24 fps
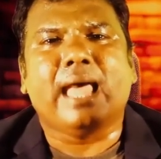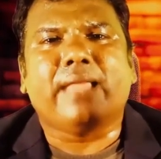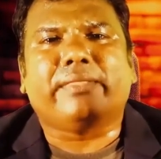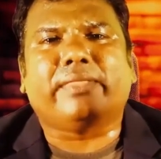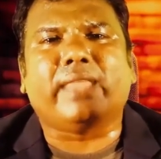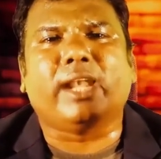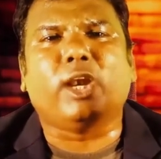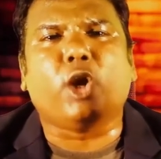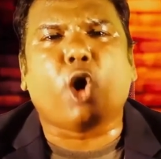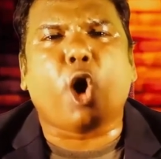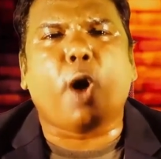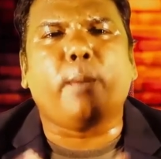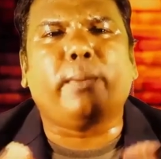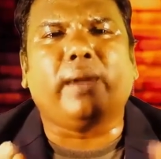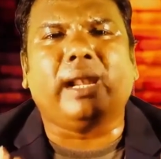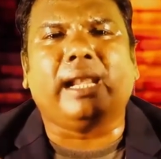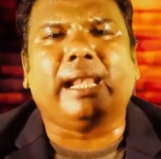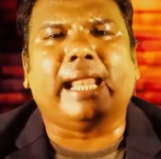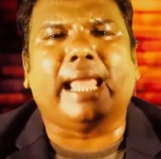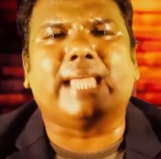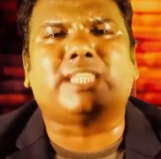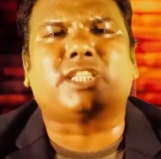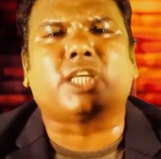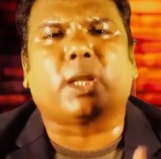The Noble
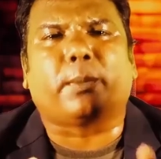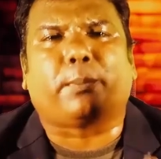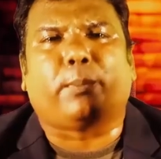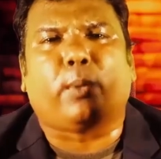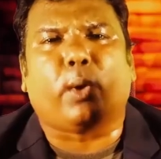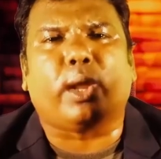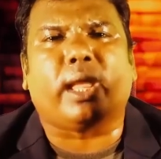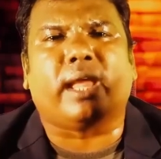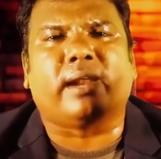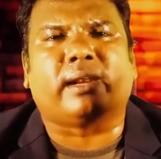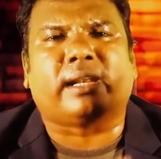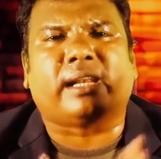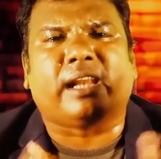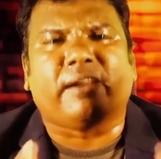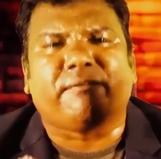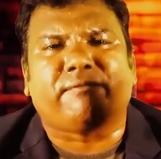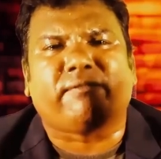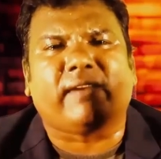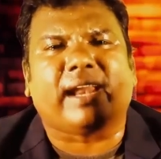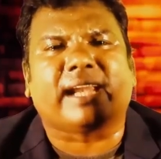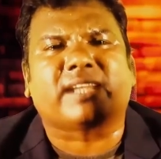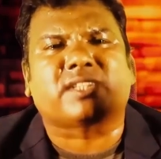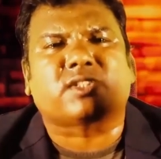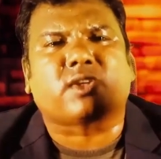Nature poem
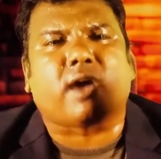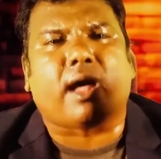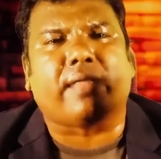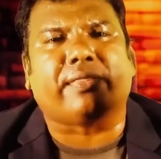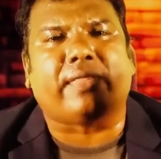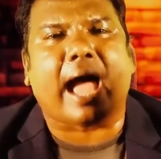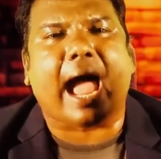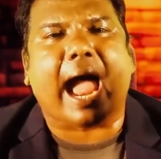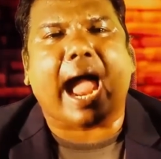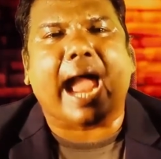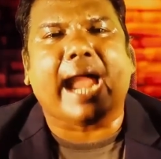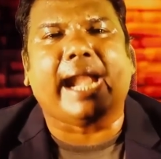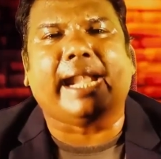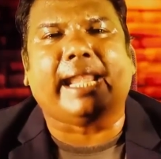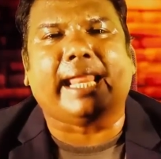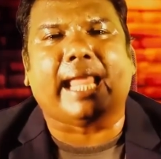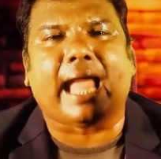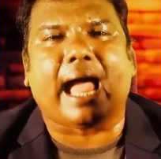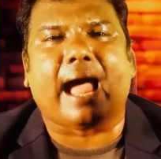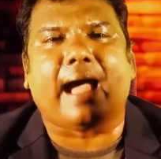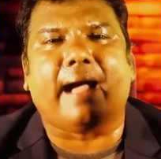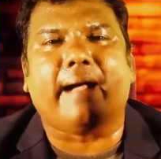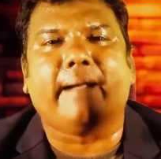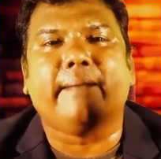reflects on the
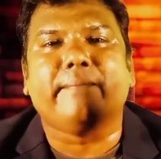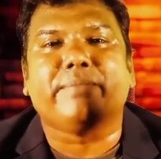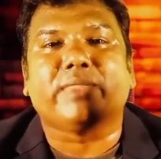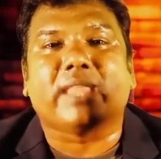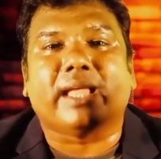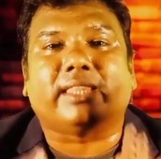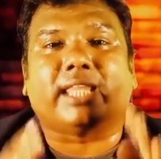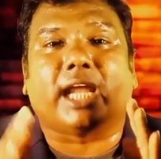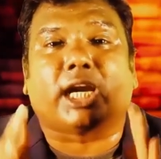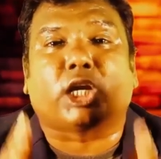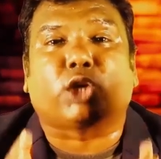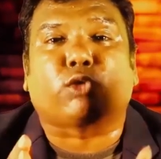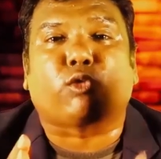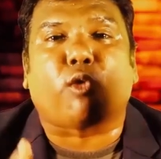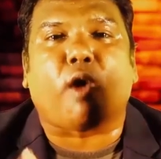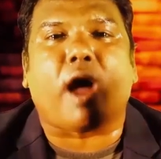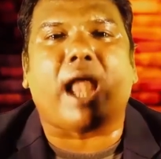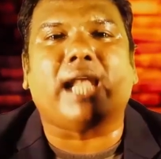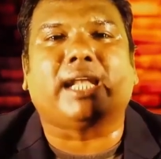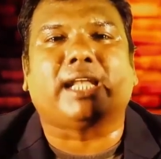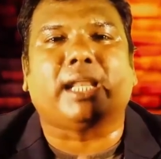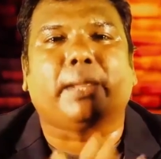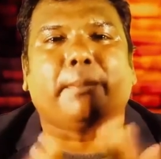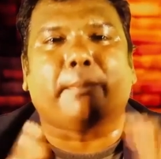idea that
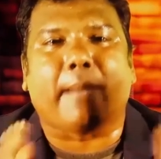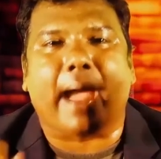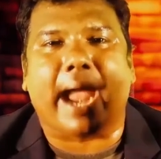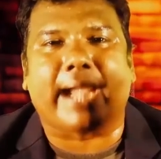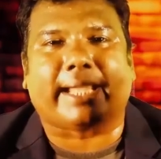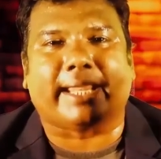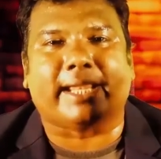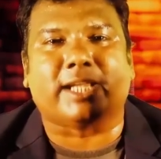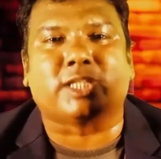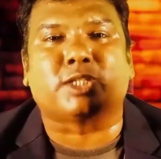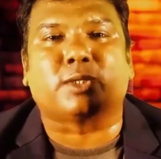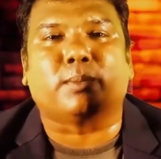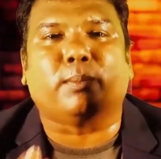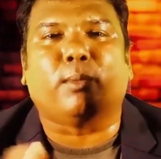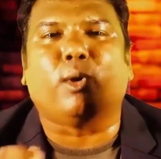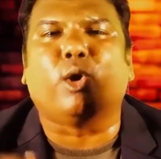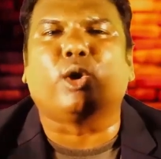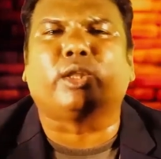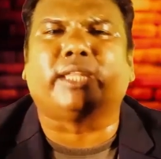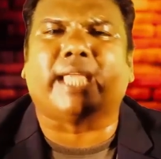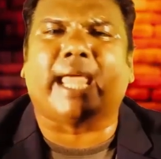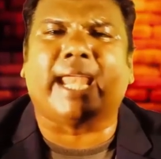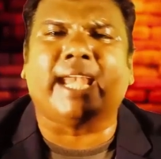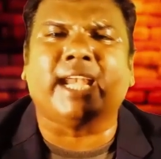quality matters
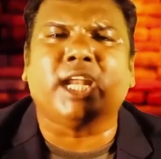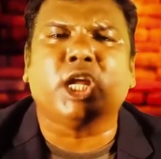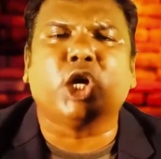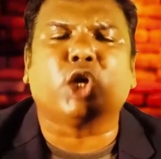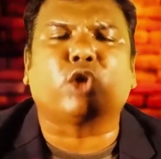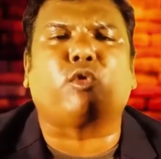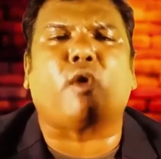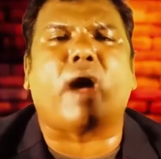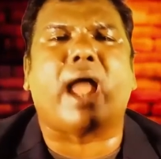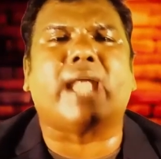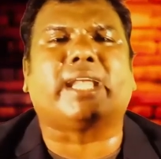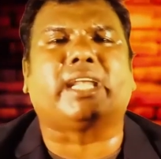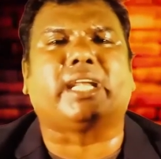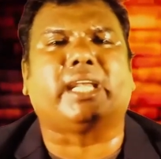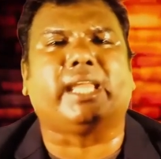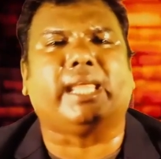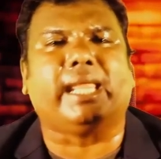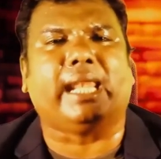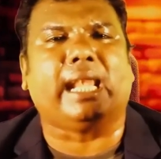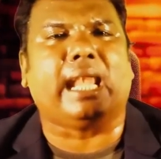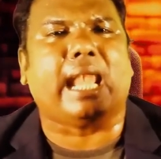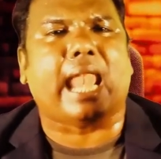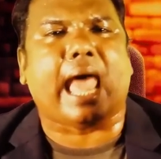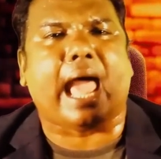more than
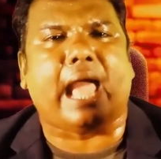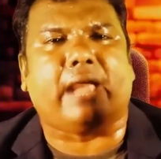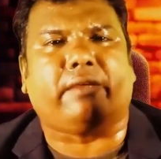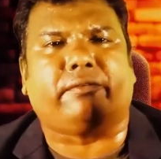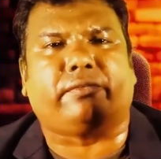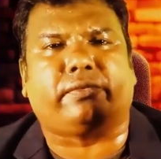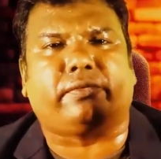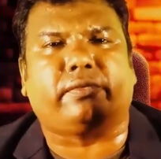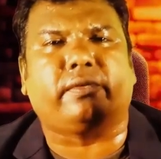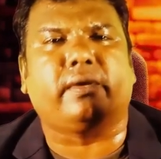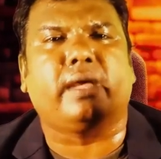quantity in life.